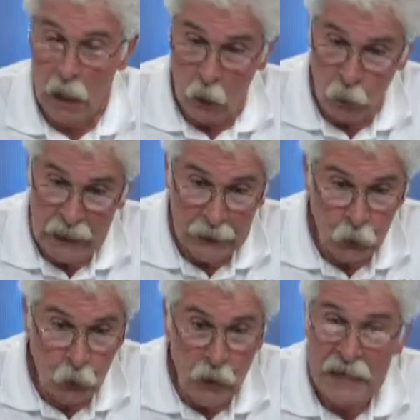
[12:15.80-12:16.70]
We had
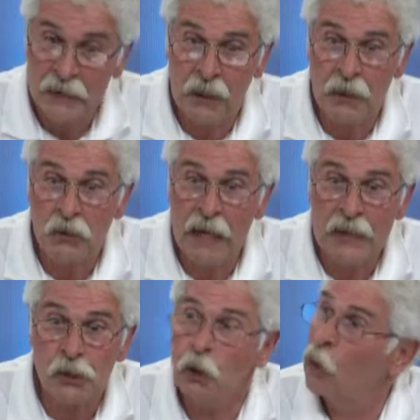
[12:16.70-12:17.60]
great attendance
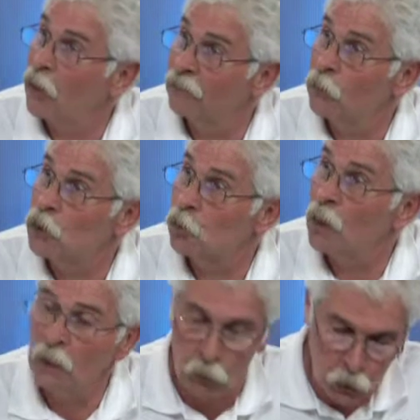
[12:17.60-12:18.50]
last year with our first
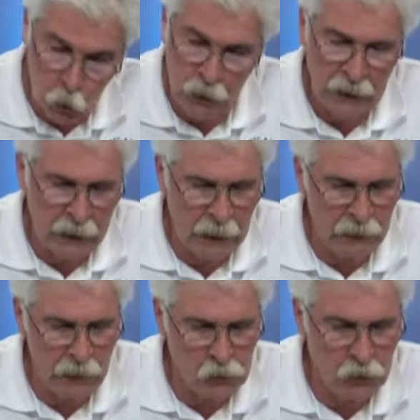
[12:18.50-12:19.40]
one, and we're doing it
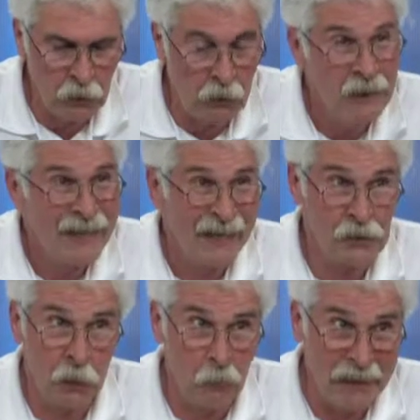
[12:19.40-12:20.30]
again this year. It
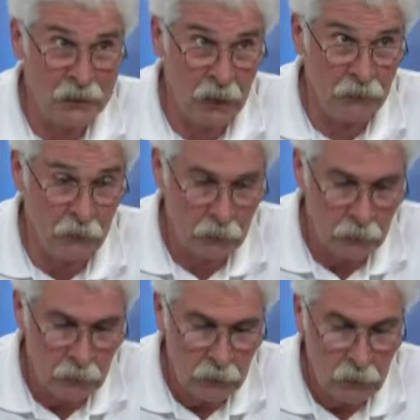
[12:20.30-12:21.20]
is on May 10th.
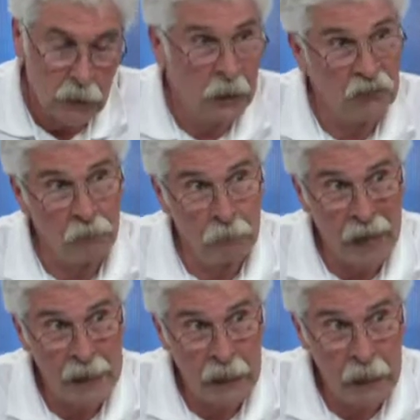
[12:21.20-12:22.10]
It is from
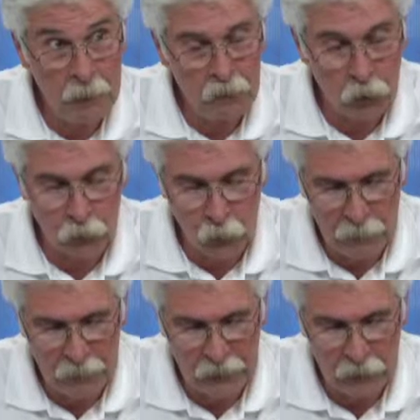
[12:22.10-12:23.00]
9 a.m. till 3
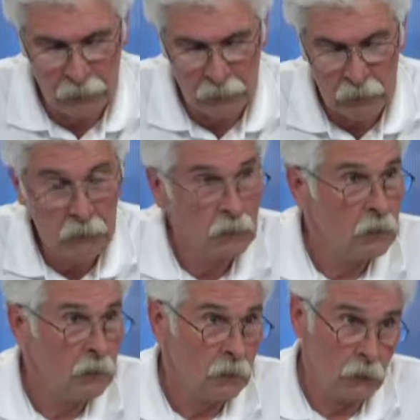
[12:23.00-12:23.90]
p.m.,
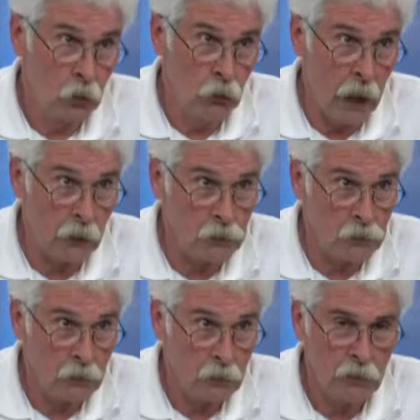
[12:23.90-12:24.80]

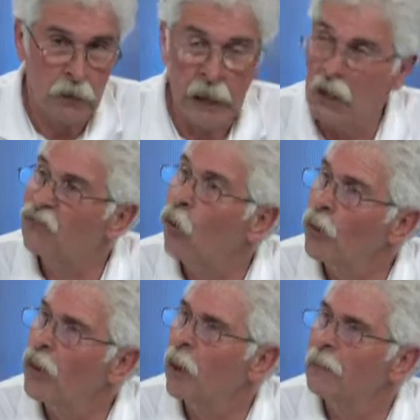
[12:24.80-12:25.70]
$2, age 4
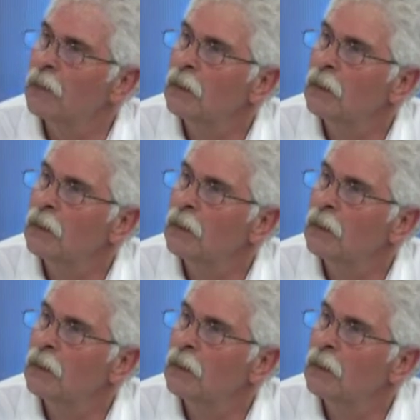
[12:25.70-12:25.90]
and up.